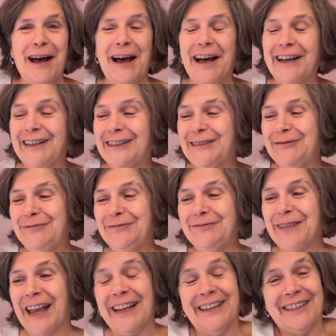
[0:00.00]

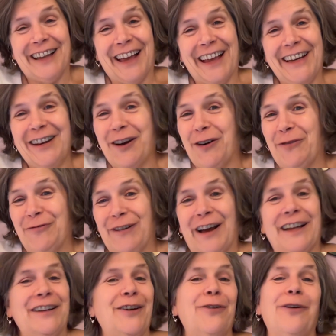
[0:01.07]
And I know
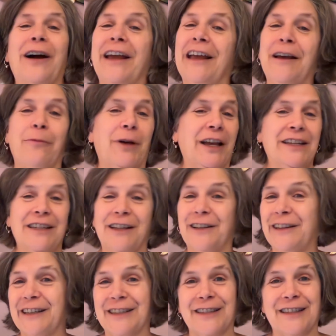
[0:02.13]
I am
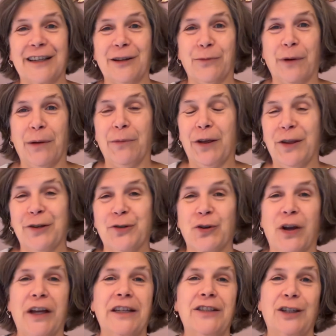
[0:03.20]
idealistic. My mother
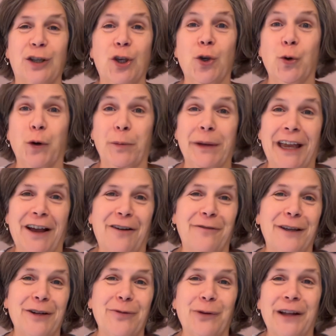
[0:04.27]
tried to cure me of
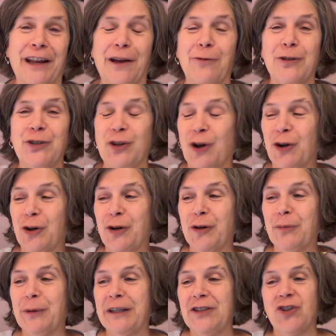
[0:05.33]
it when I was younger,
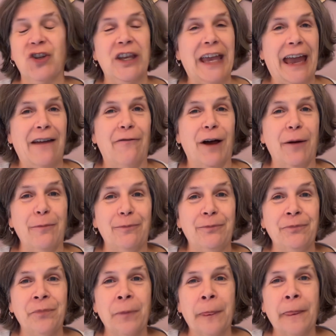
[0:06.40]
but she gave up
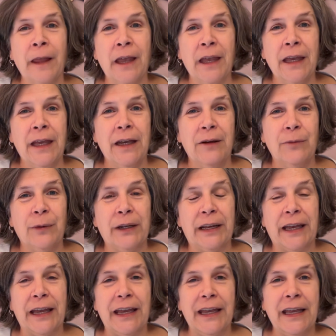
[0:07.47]
when
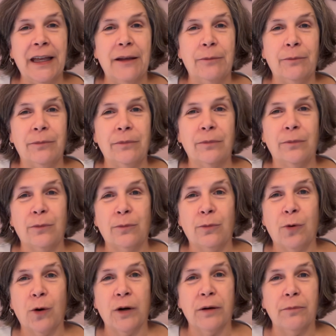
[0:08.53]
I hit
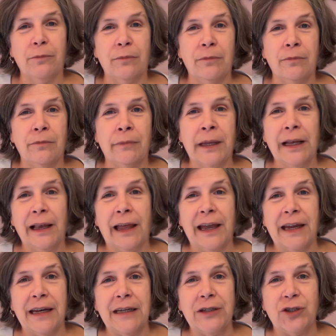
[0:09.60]
more middle
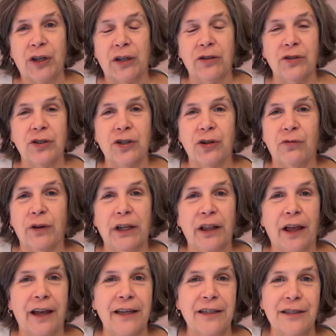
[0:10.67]
age, and she
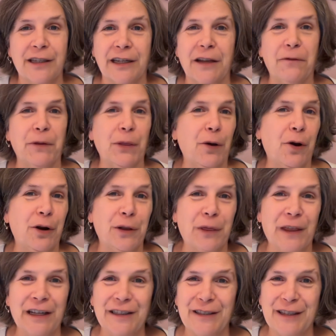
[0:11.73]
realized that even the hard
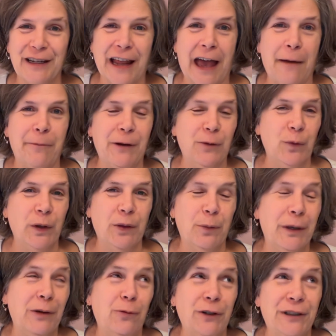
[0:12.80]
things that happened with
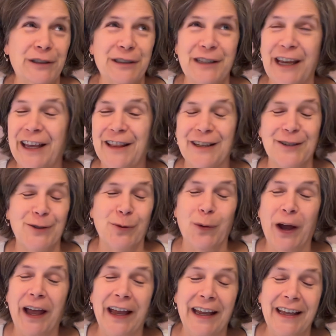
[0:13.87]
me wouldn't take this
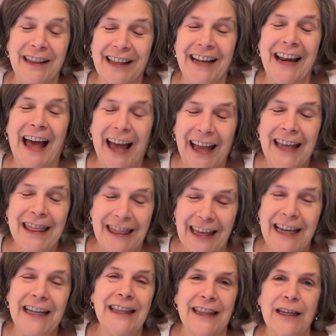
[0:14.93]
away. That I
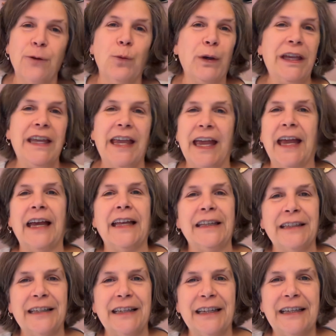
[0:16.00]
think that we
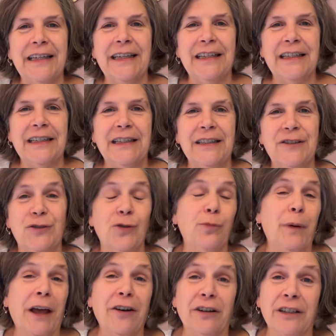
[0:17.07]
can do
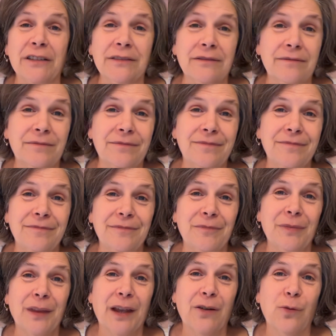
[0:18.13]
better.
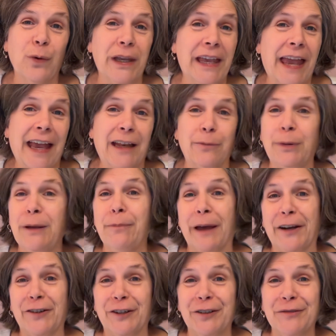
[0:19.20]
We can be
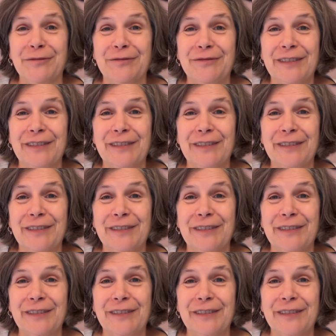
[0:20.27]
better.